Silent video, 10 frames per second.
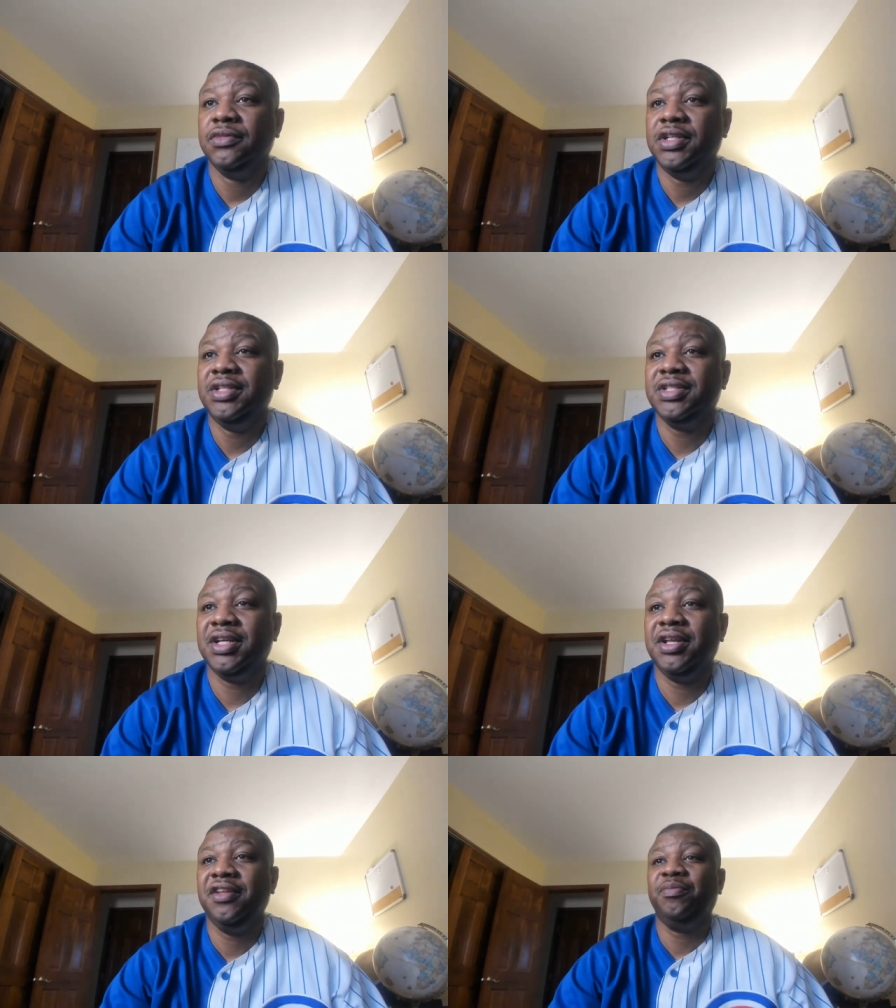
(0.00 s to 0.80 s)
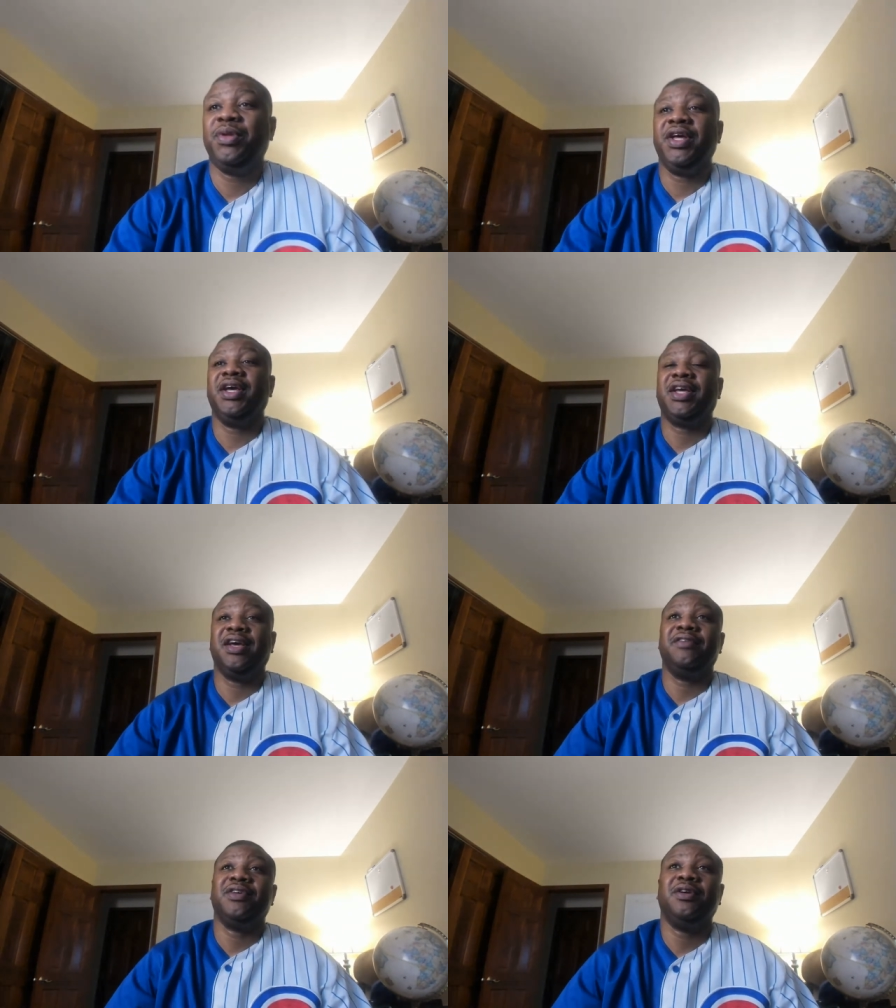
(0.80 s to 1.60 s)
He said he's playing
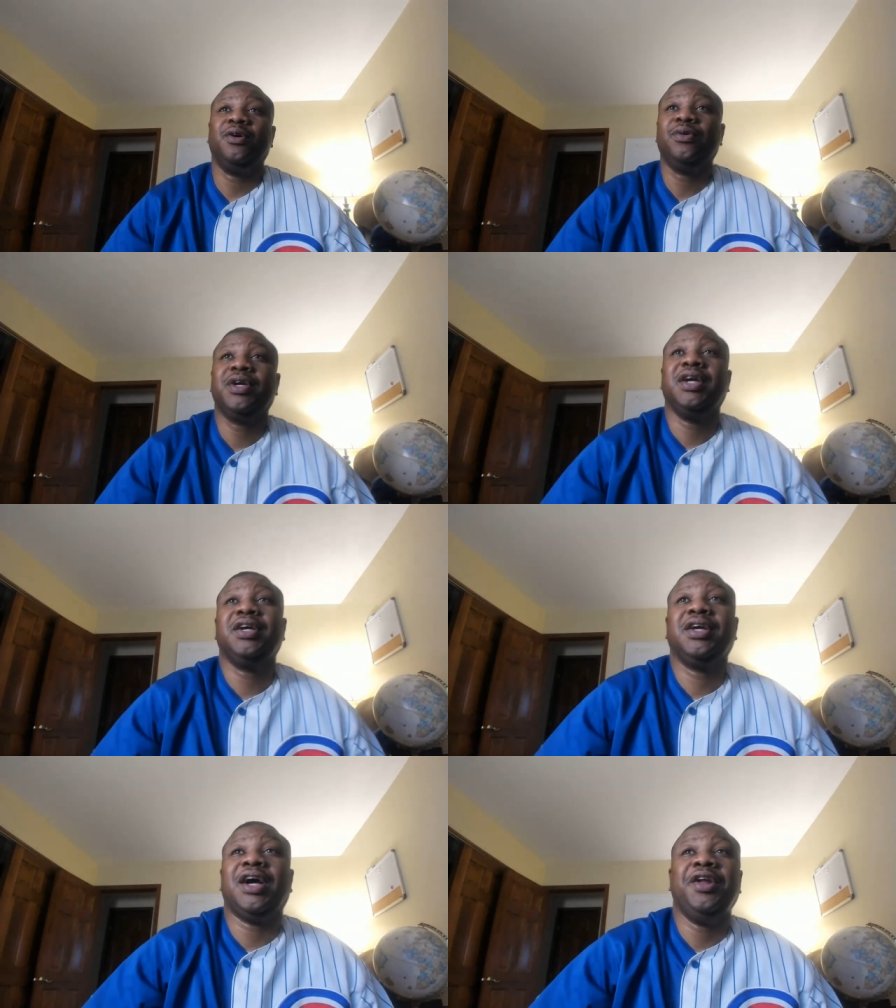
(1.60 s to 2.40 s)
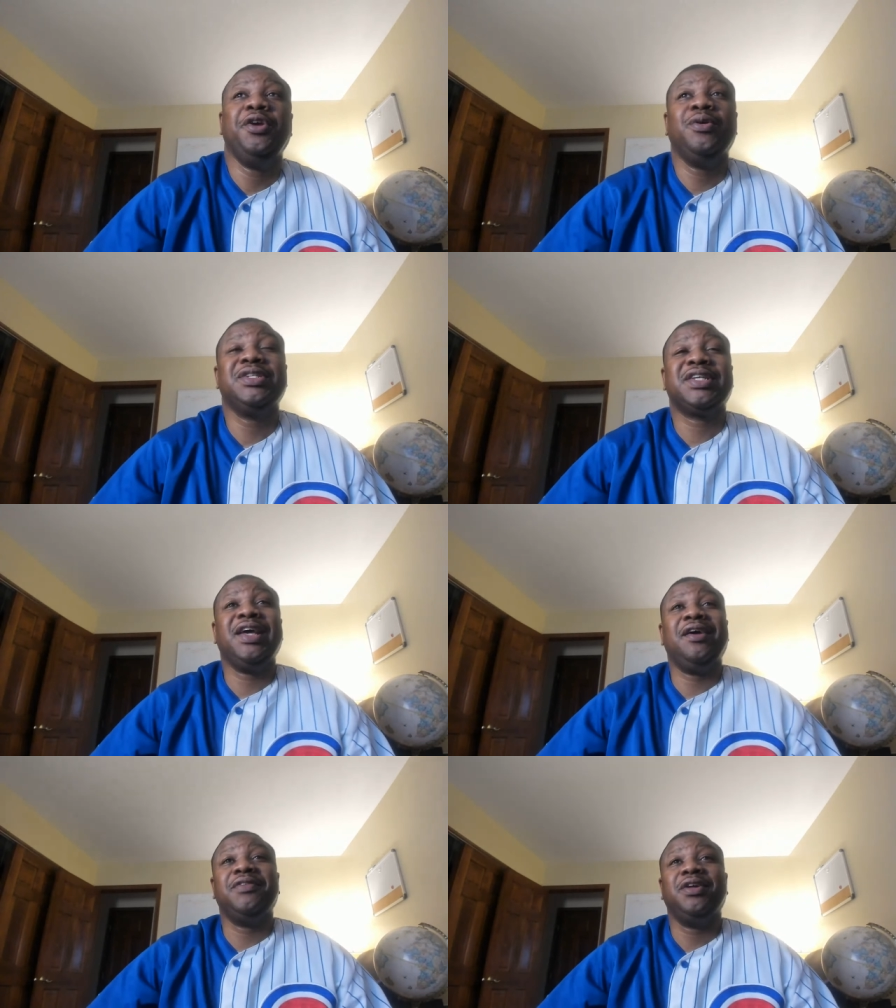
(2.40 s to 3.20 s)
Kevin. Okay. I know it's
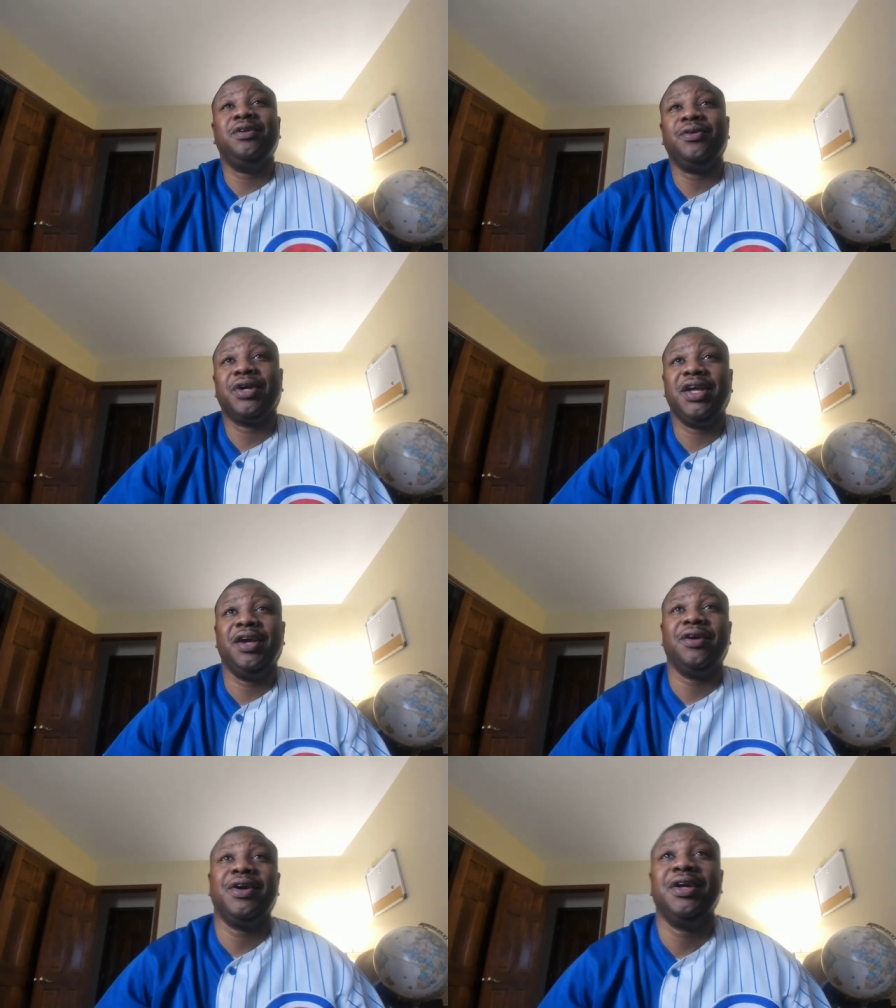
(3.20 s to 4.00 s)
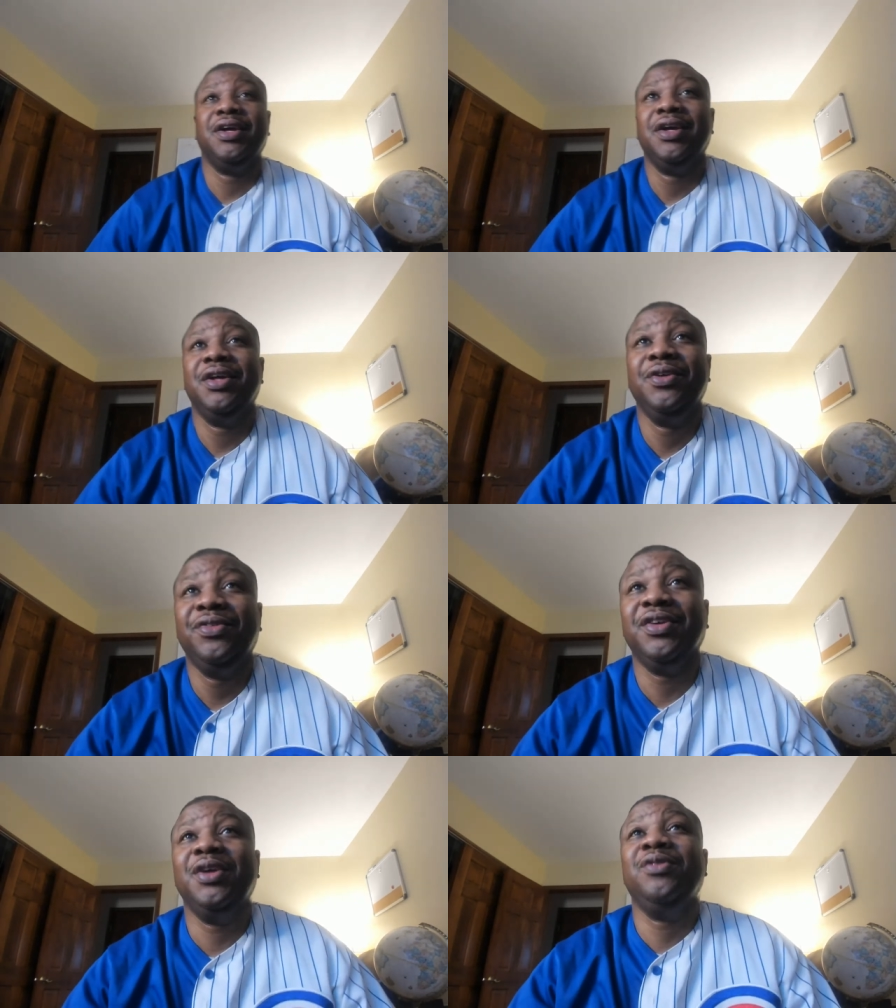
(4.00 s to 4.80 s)
Kevin or Kerry. You
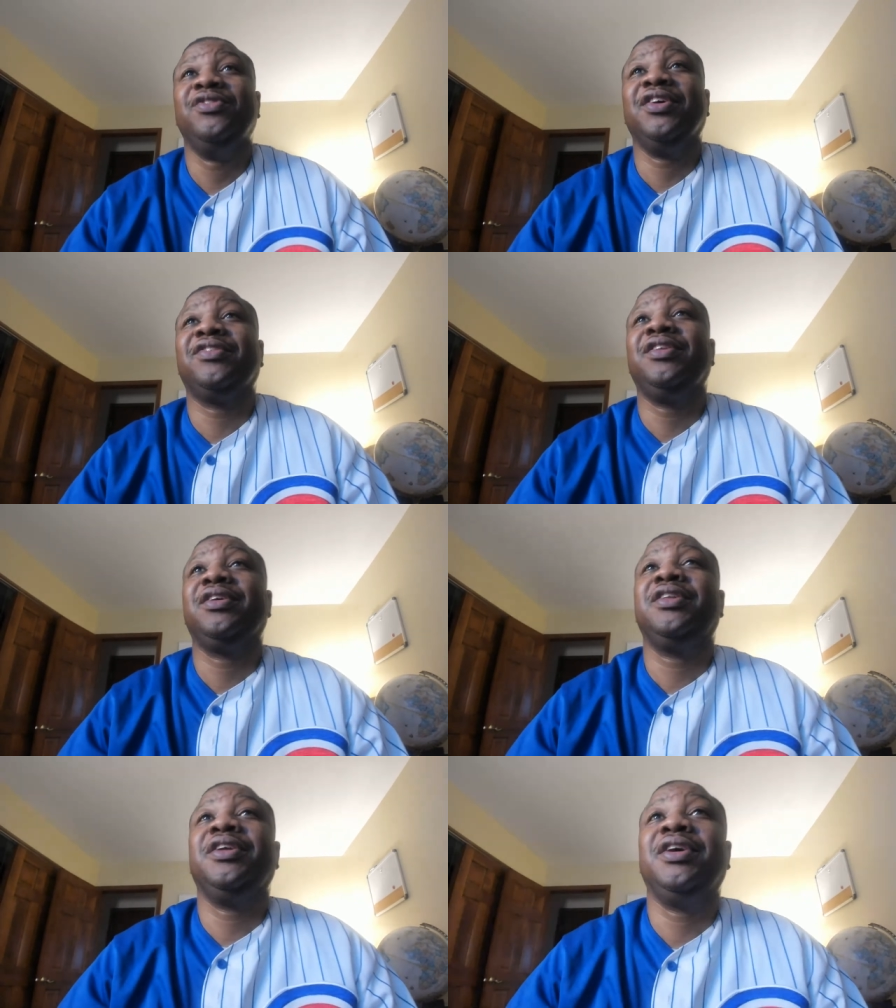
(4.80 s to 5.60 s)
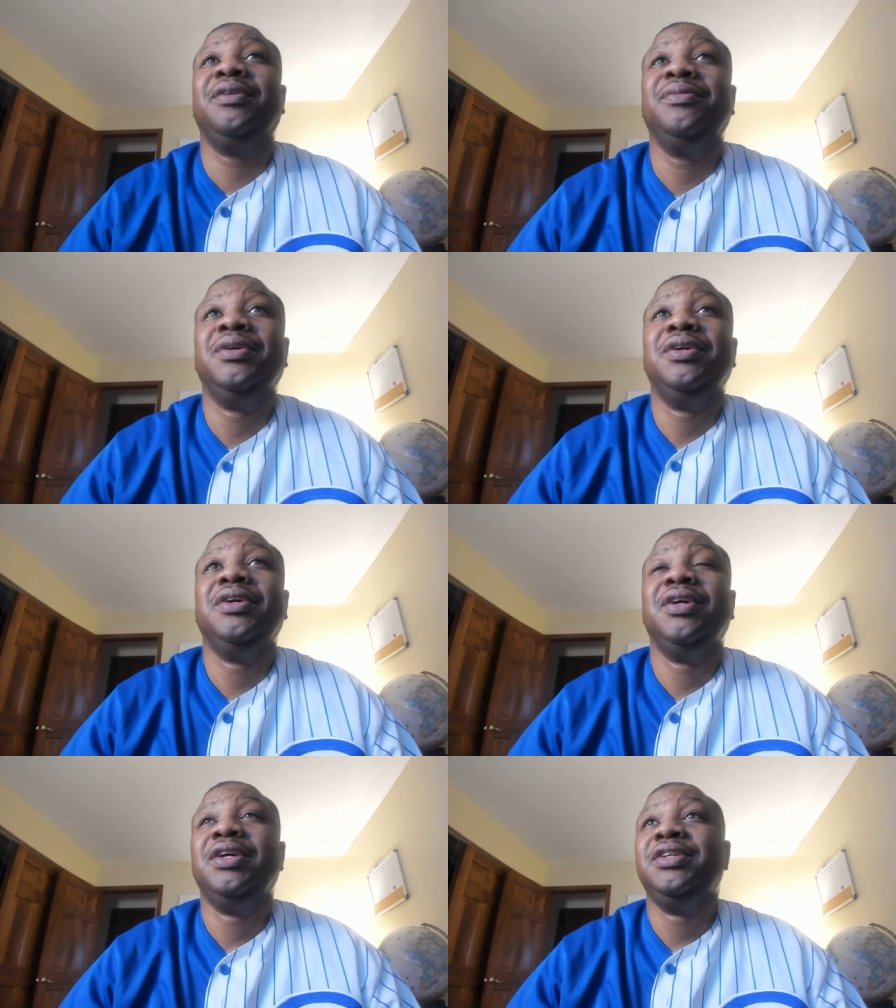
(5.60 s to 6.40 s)
say you just looked it up.
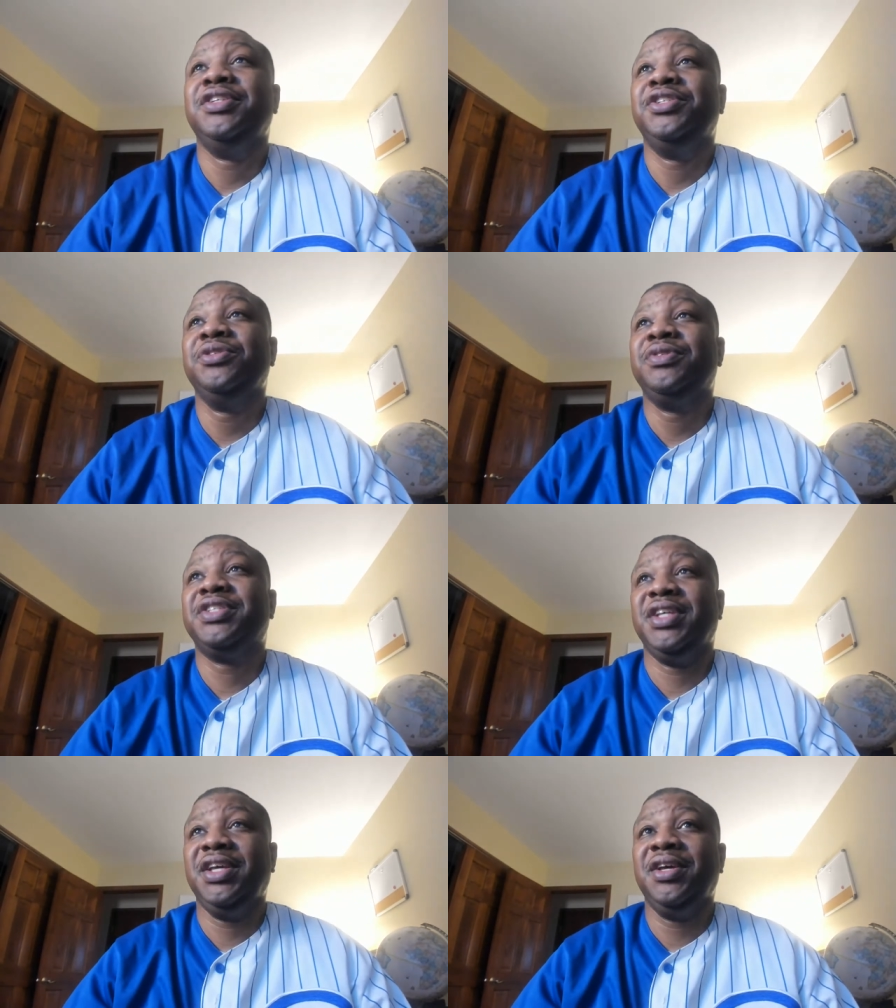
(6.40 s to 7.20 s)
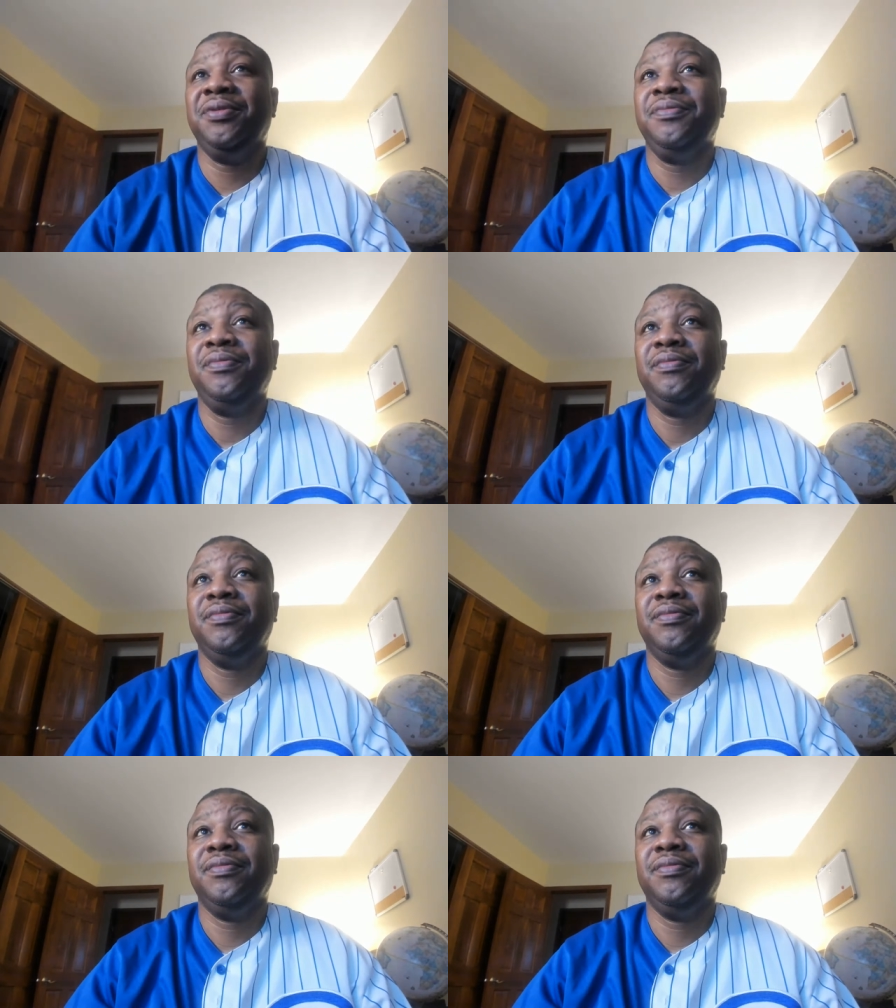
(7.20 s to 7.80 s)
Did you see him?